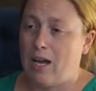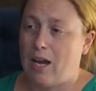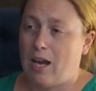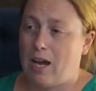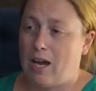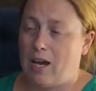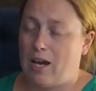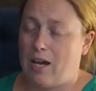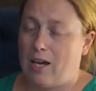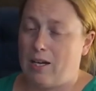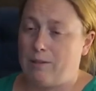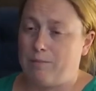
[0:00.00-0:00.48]

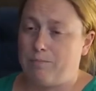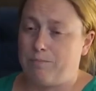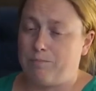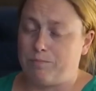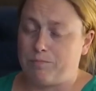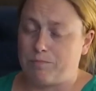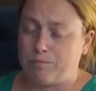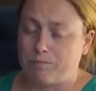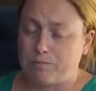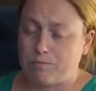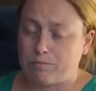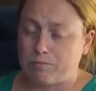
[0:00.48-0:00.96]

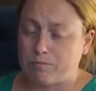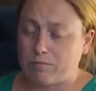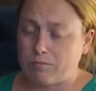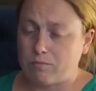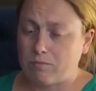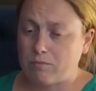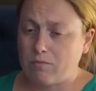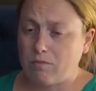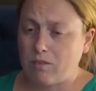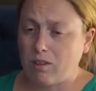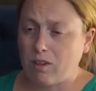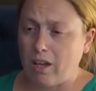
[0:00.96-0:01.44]

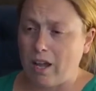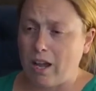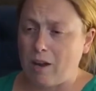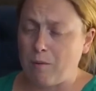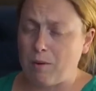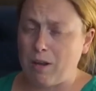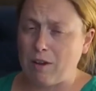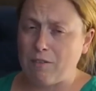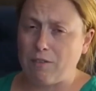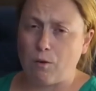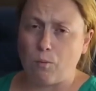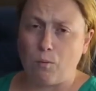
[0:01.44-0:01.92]
And
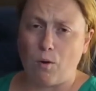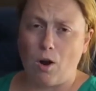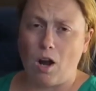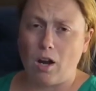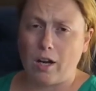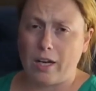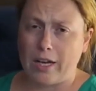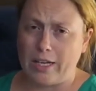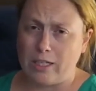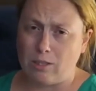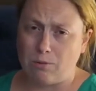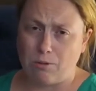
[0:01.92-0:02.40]
we have the
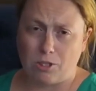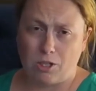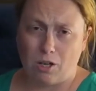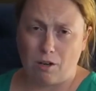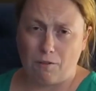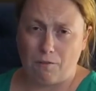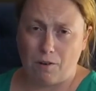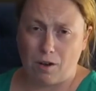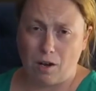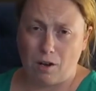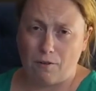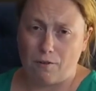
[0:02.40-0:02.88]
Rockies, which
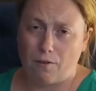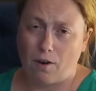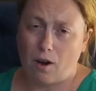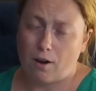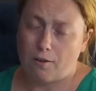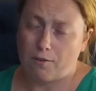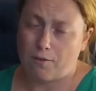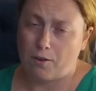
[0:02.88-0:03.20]
aren't very far